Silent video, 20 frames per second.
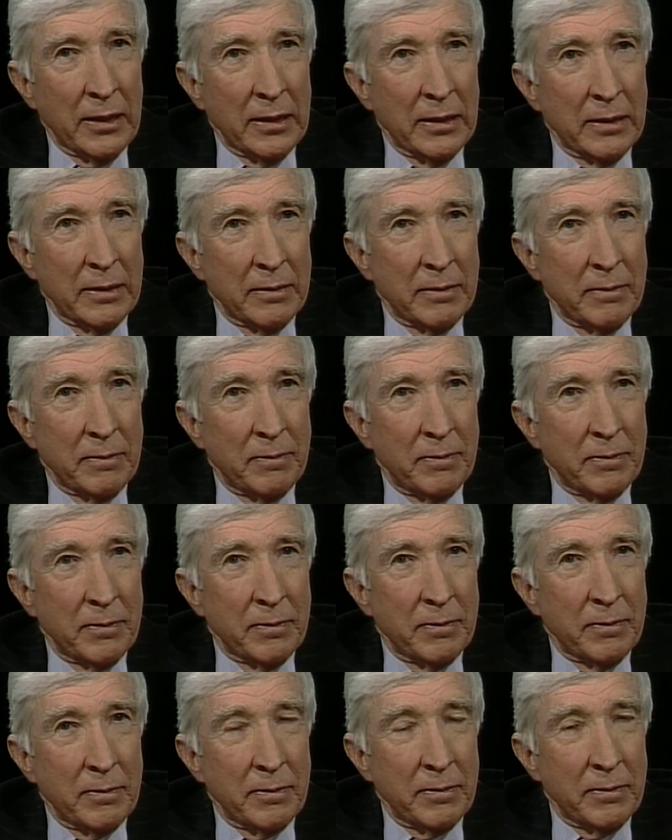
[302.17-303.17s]
uh,
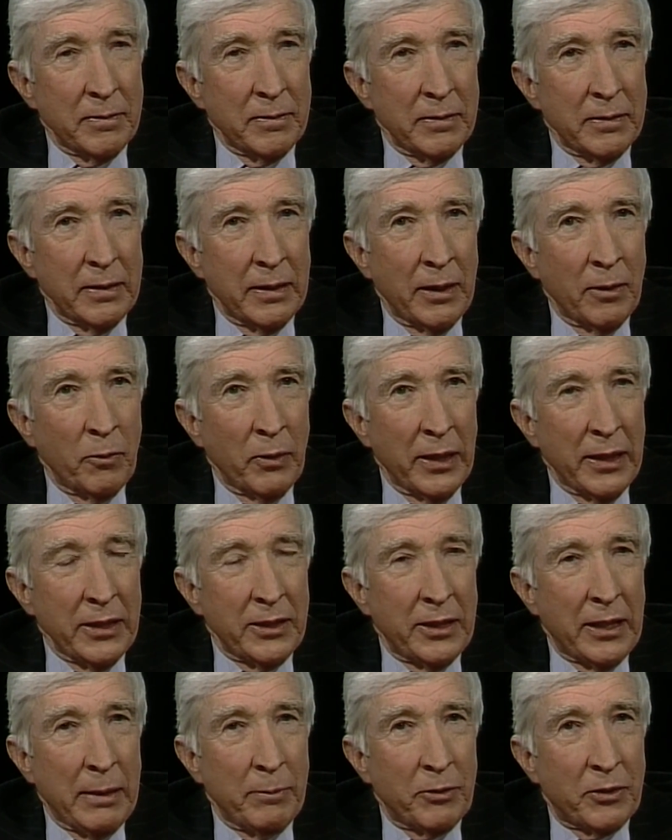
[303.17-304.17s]
in a way,
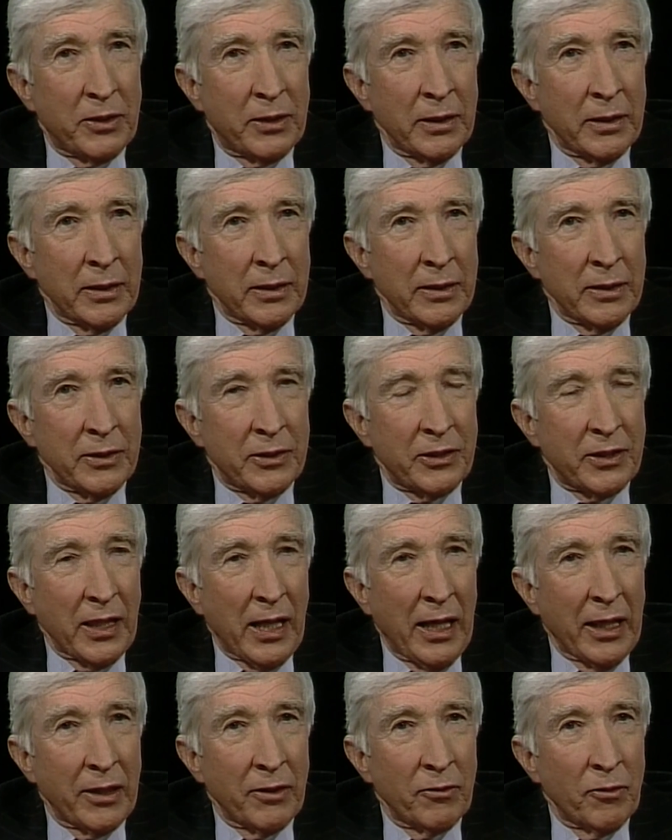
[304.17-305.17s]
seems to
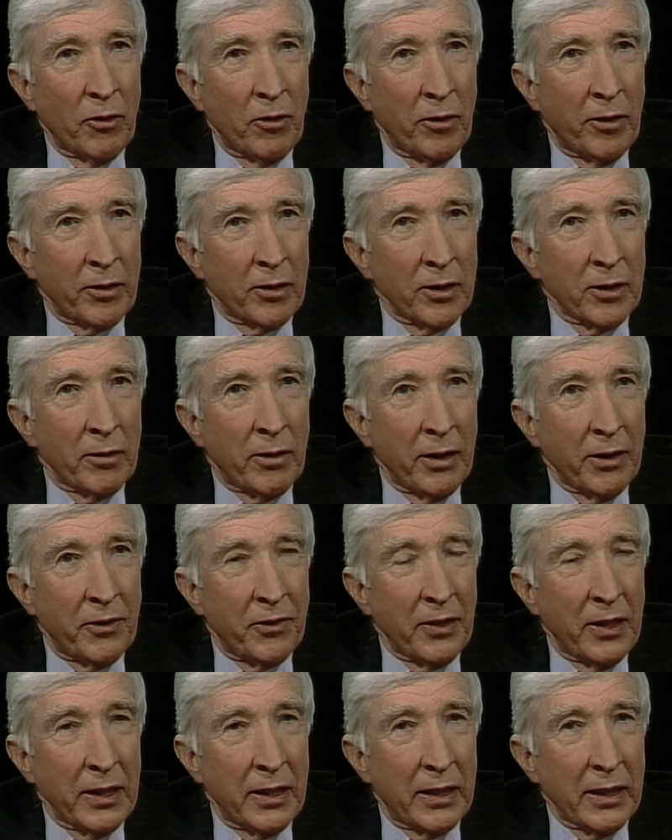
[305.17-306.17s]
stagger on, although I
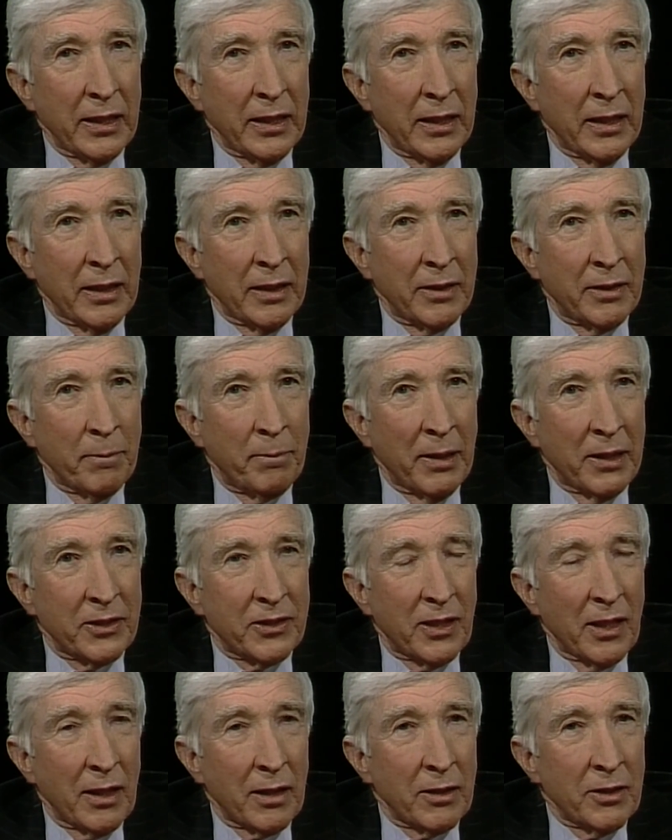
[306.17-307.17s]
think uh, the
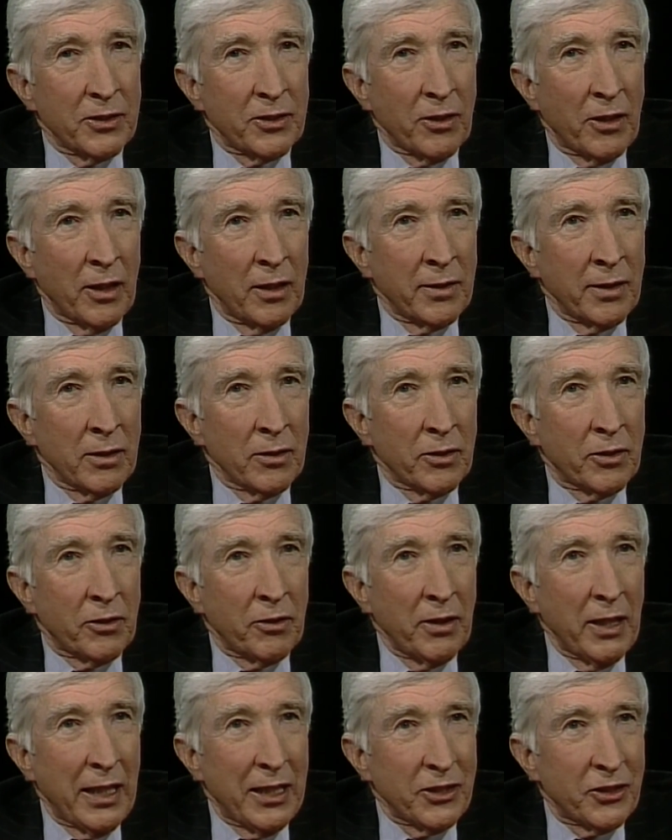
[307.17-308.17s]
bestsellers are a little
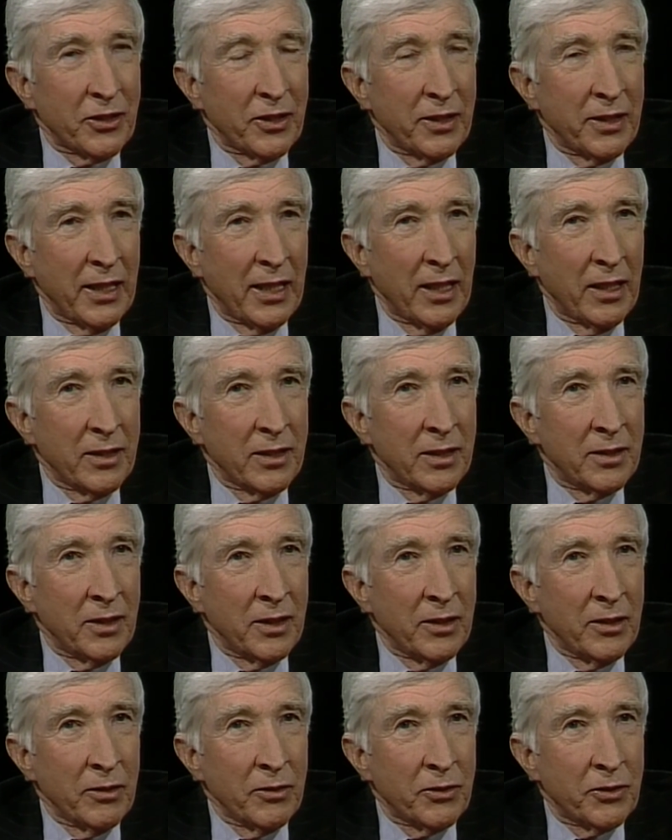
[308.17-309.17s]
crasser now than
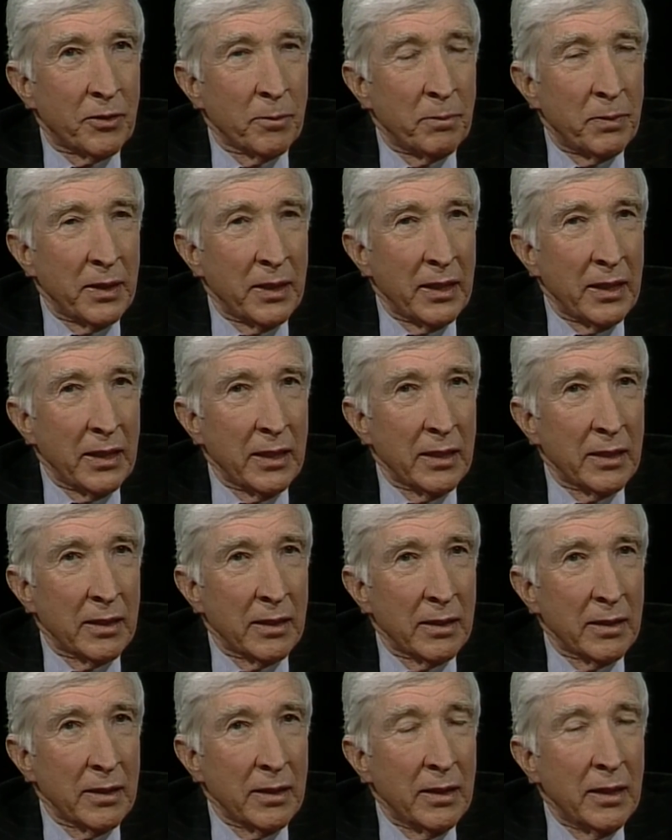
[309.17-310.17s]
they used to be.
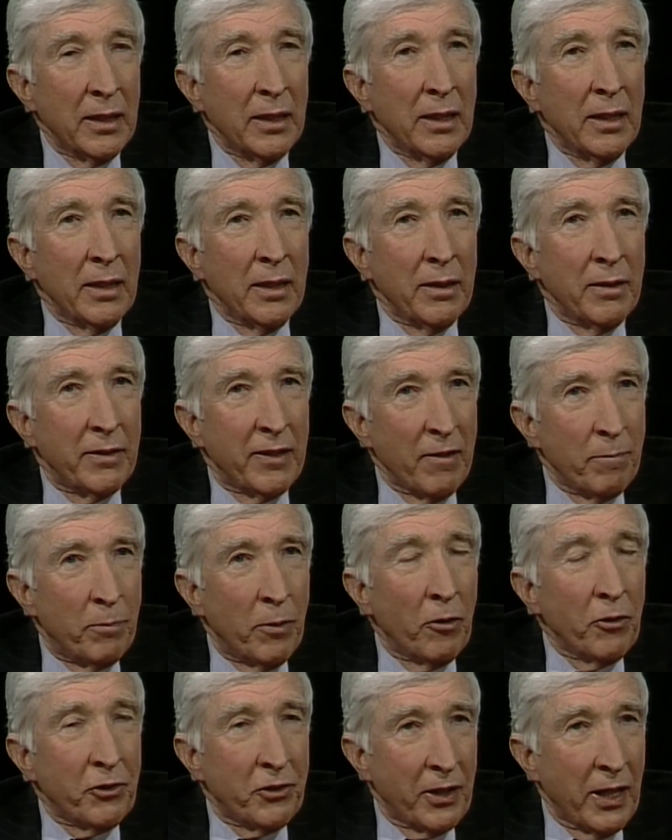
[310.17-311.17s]
Uh, they've
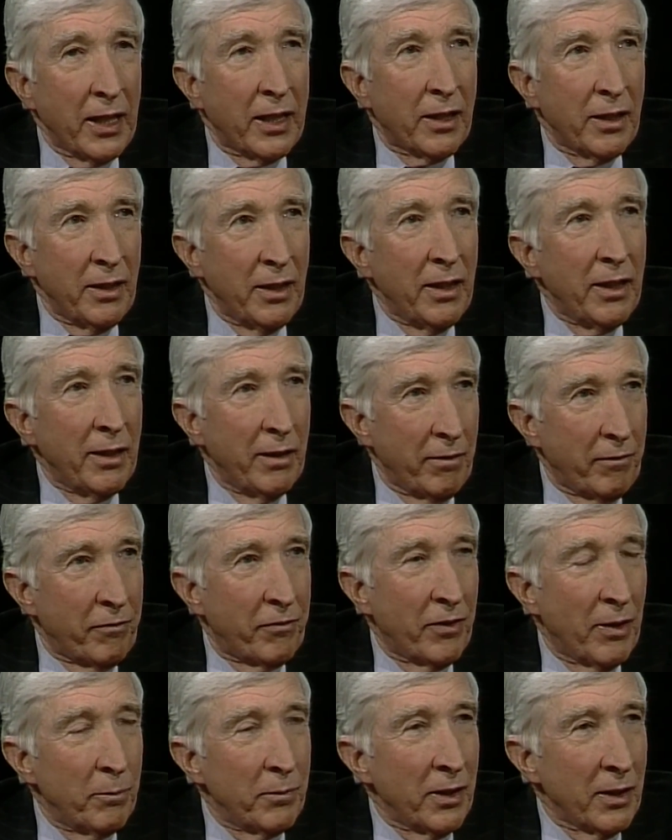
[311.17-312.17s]
both taken a hit
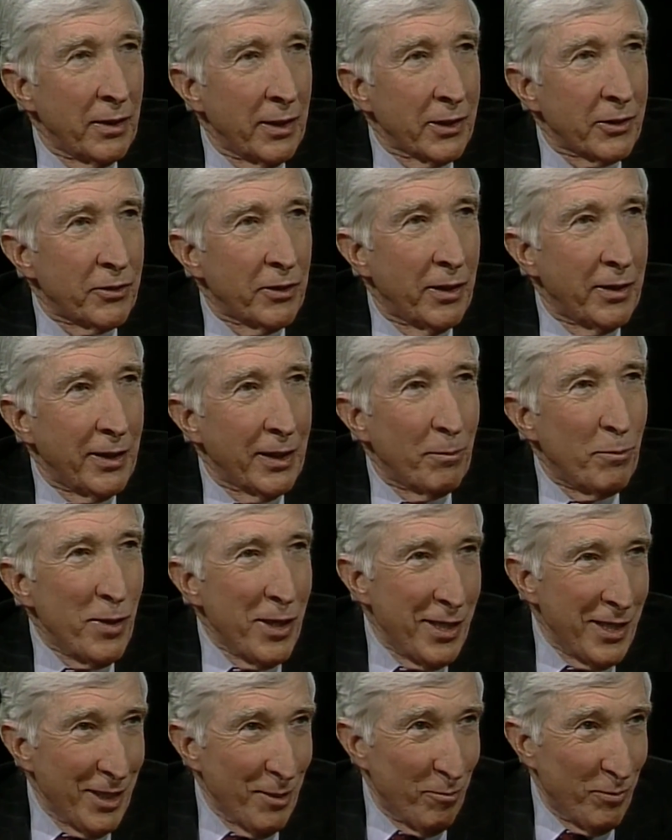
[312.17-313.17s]
from the electronic
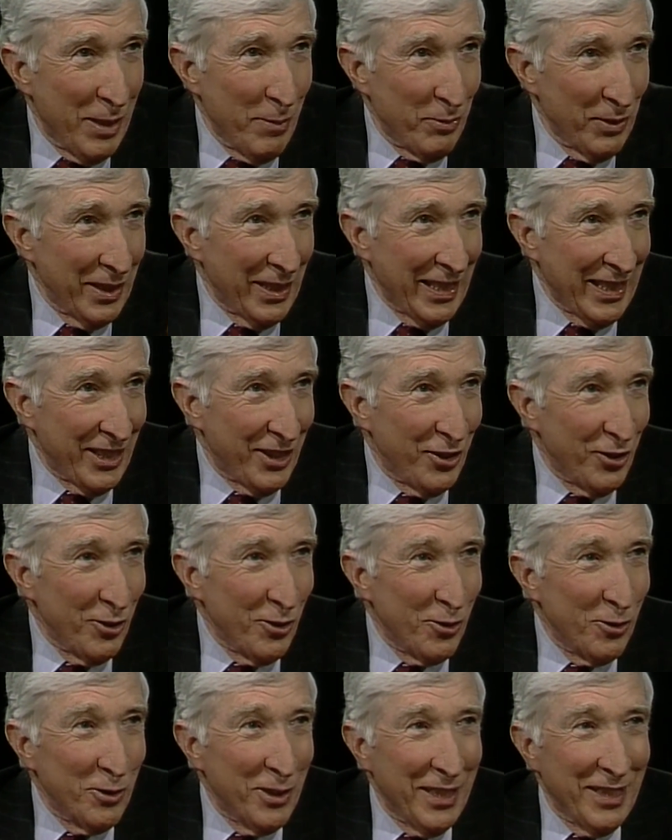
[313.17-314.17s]
media. People like
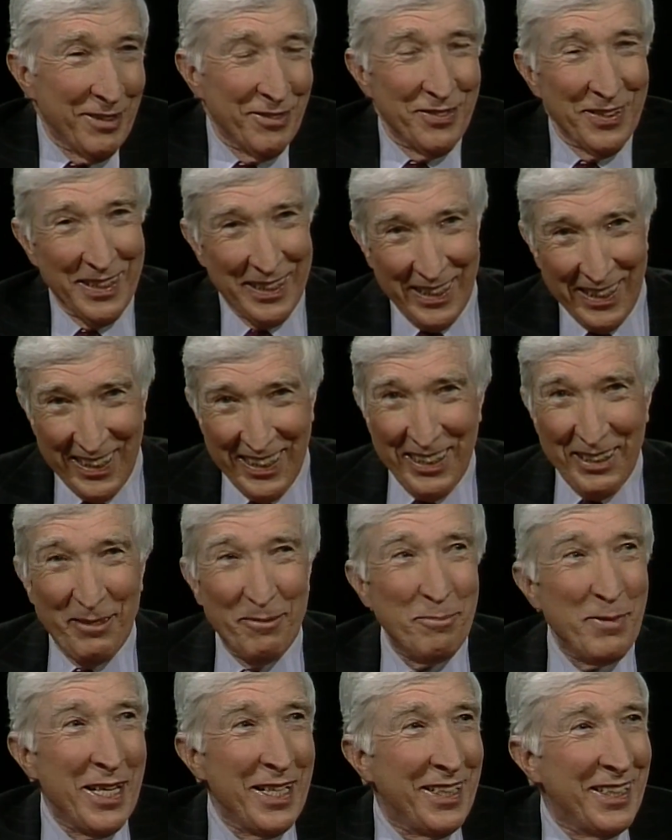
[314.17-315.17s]
you have
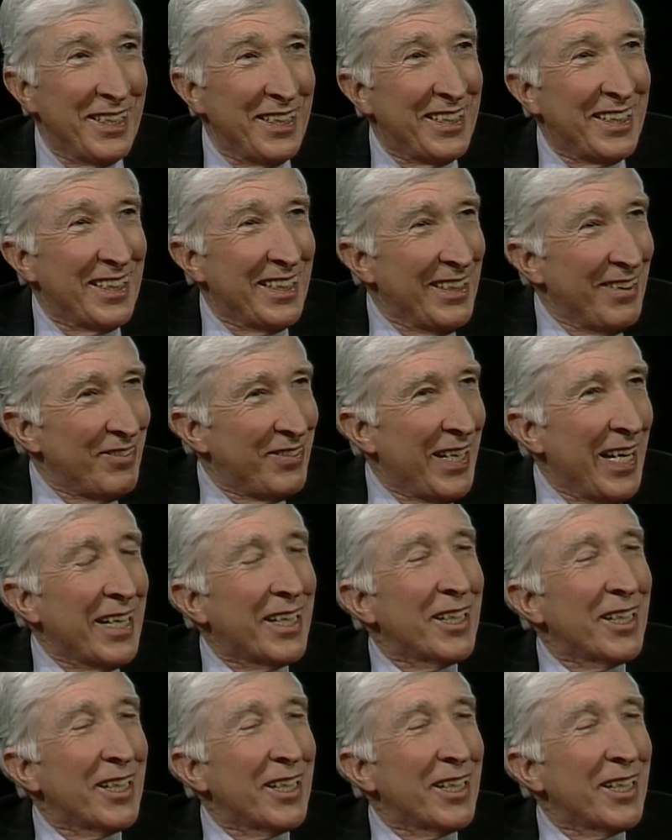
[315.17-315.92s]
made it, have